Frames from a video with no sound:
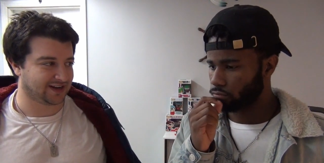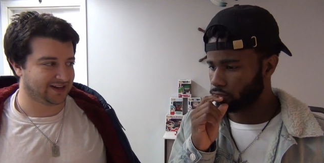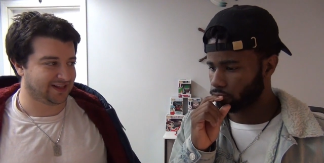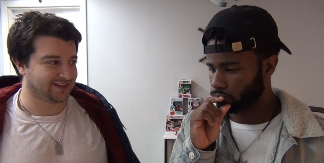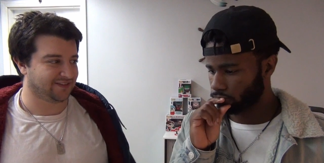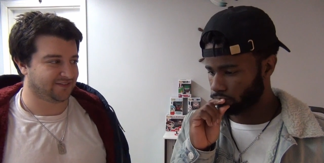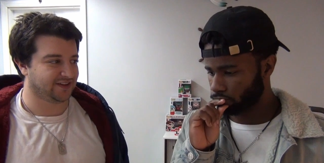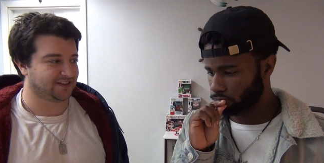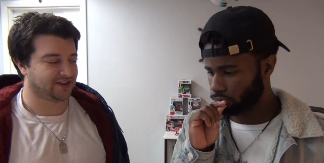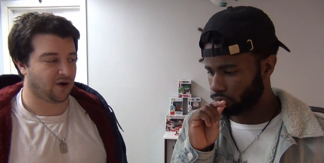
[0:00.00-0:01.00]
Speaker 1: are kind of hitting the
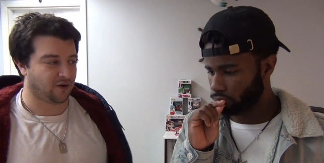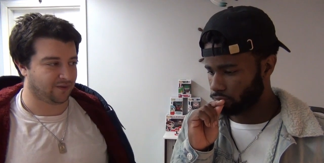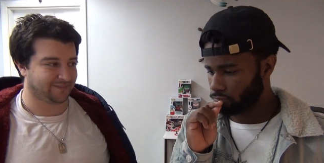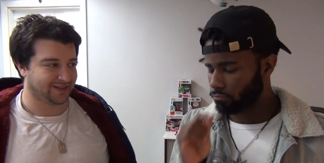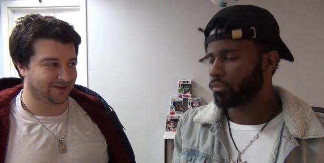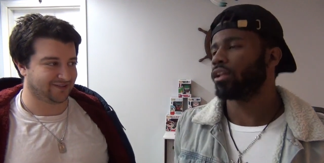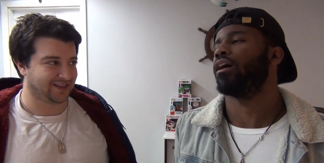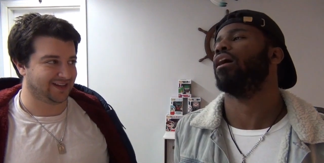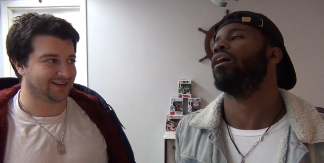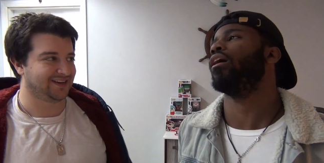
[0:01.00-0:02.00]
field that aren't plant
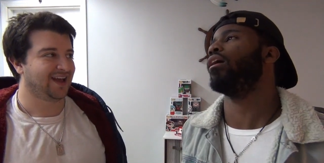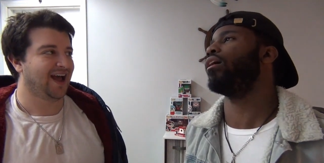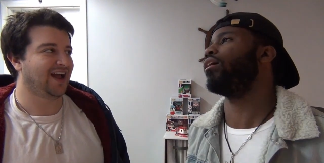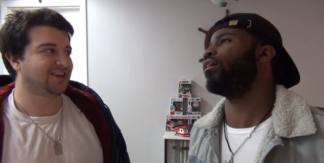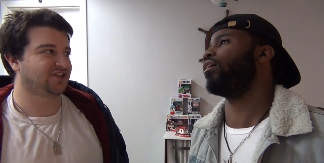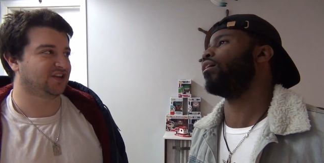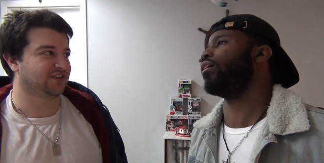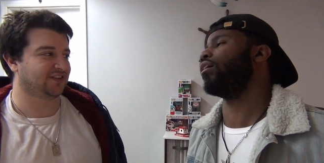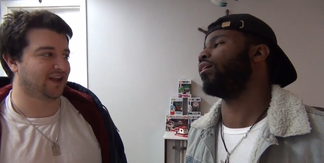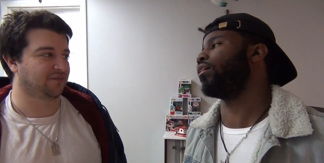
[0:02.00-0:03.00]
related. Oh. And it's
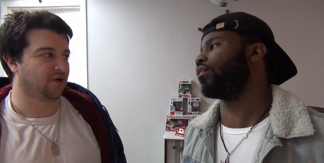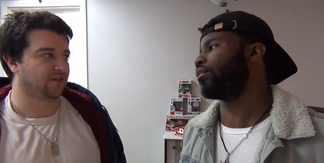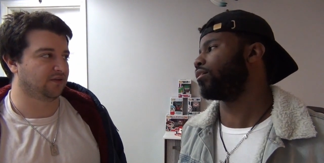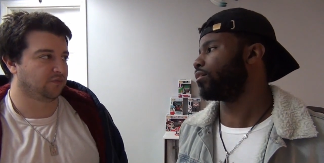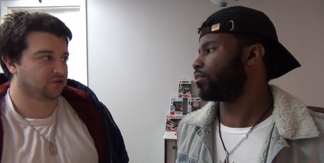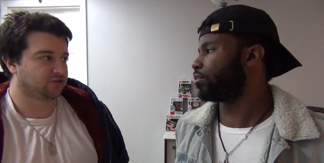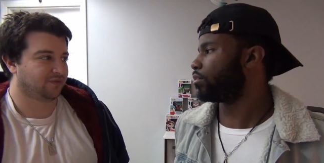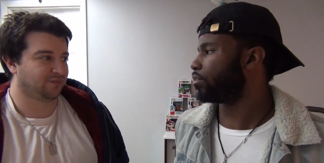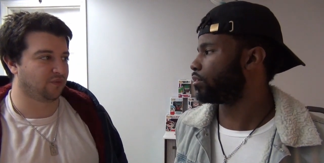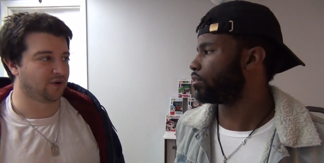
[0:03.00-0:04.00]
just like, well, then what's the
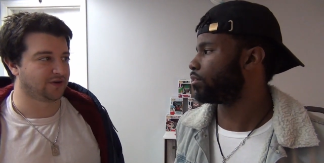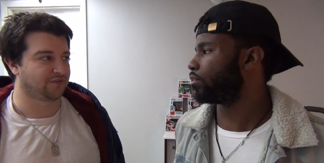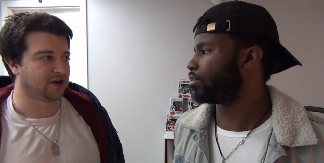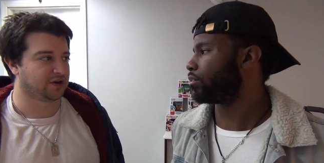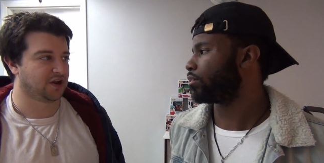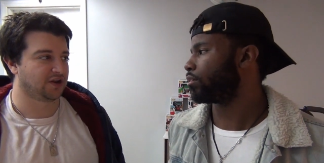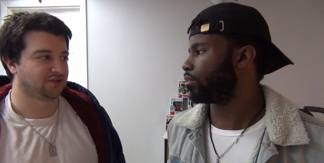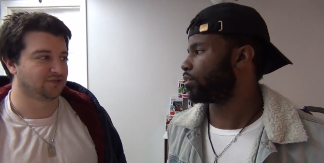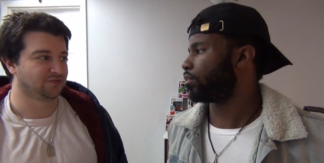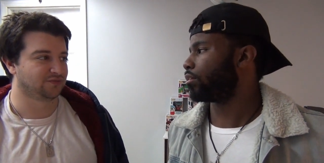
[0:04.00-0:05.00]
point if I
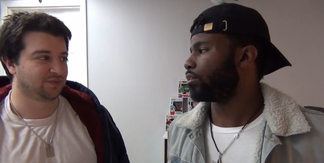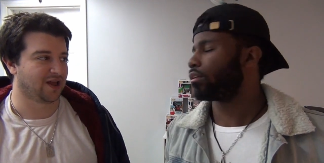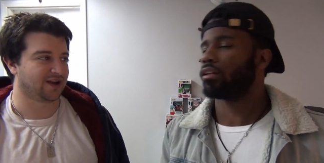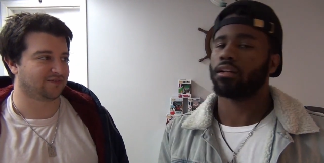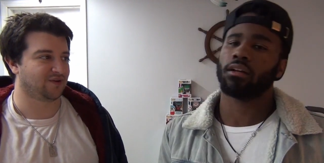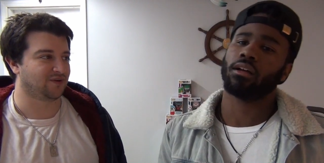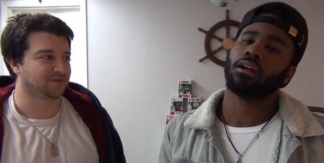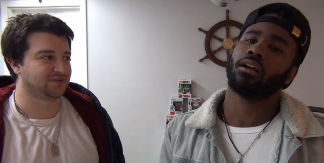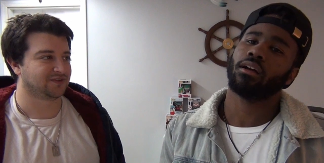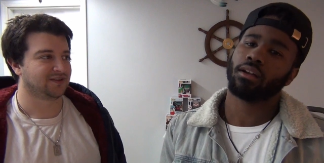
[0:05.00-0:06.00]
can't use Black Rose?
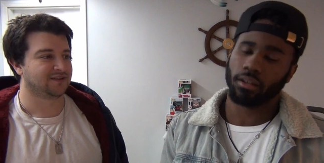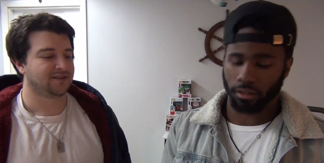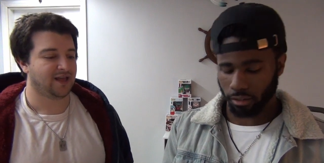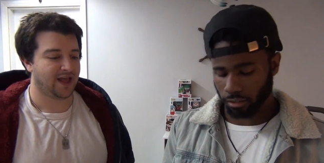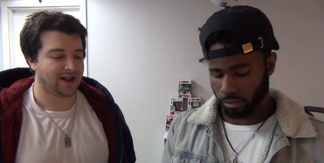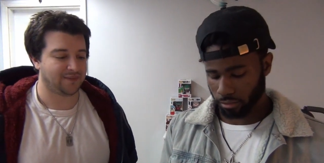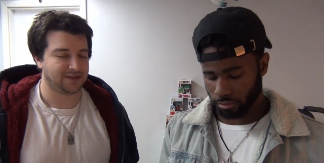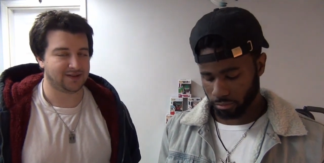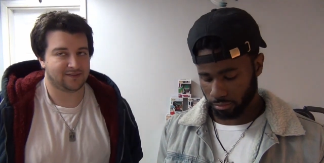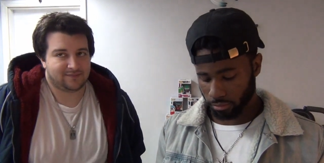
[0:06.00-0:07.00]
Speaker 2: Oh. And I
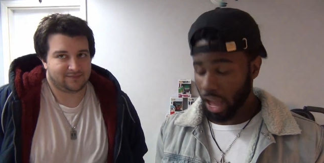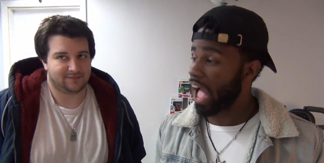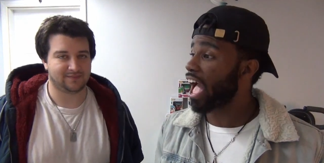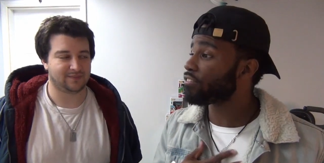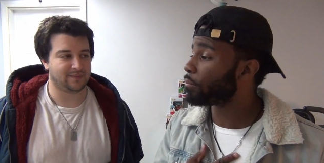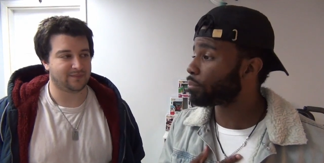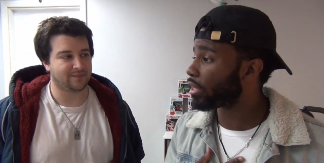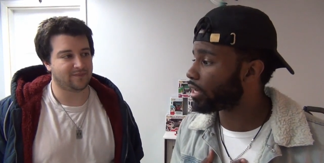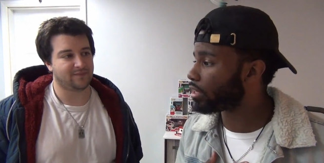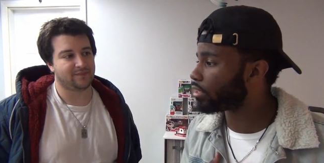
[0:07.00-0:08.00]
mean, I haven't
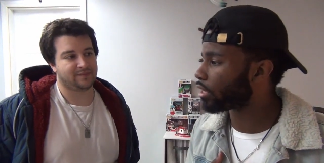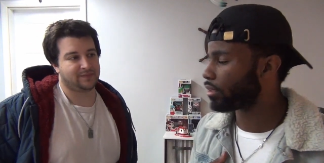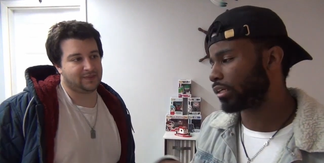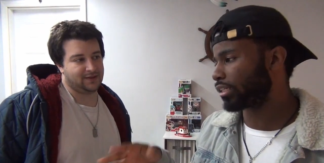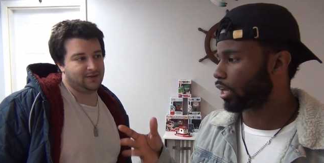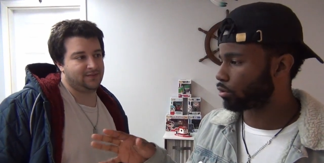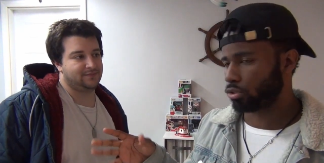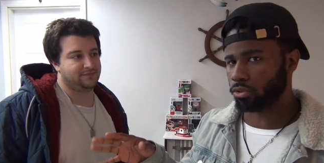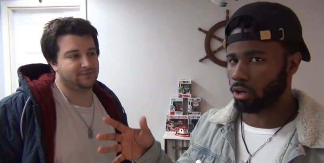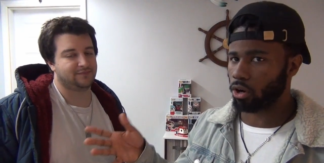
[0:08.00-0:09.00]
played it yet because I don't
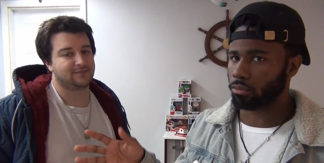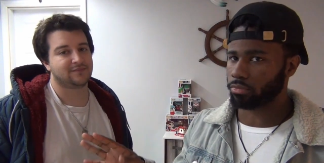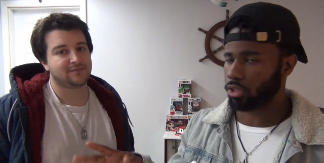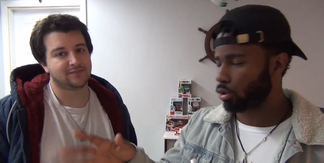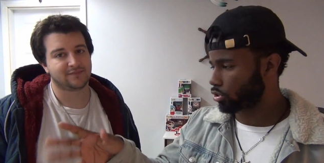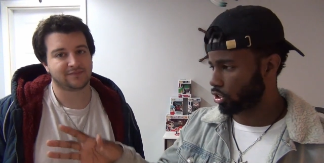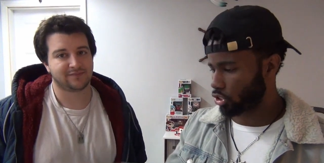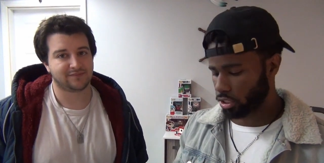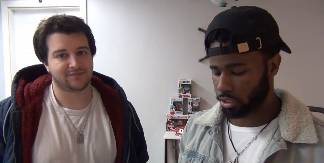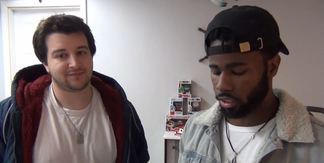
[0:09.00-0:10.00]
do the um,
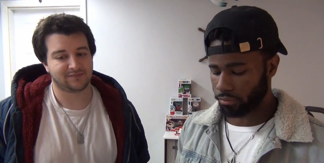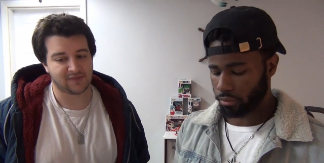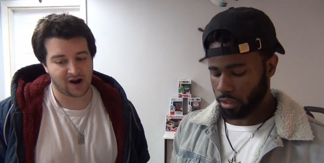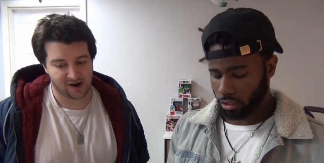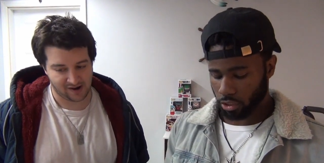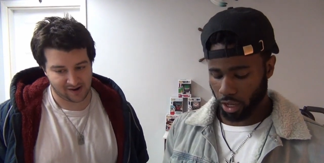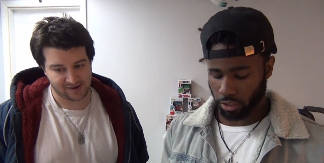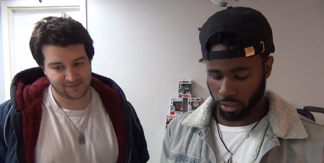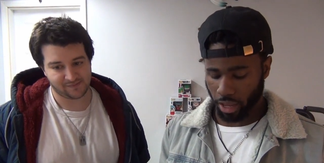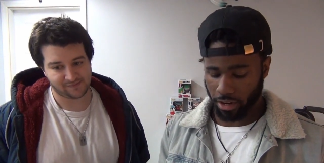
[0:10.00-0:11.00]
OCG stuff. Uh-huh. So I
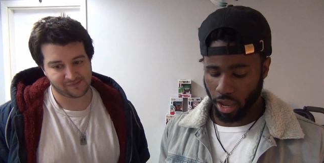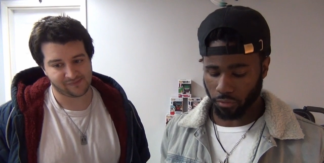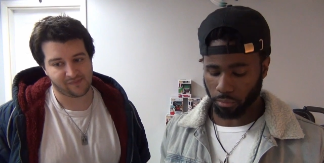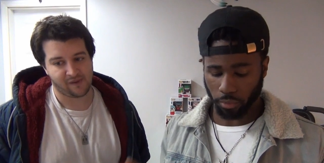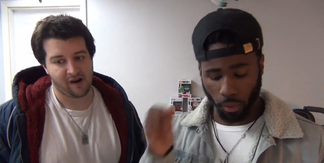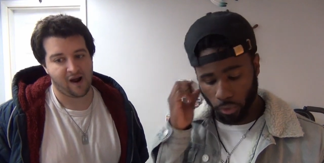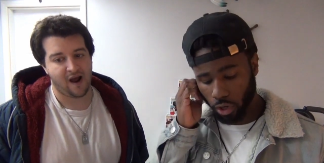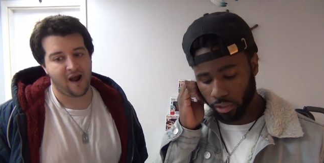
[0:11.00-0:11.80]
just I never play with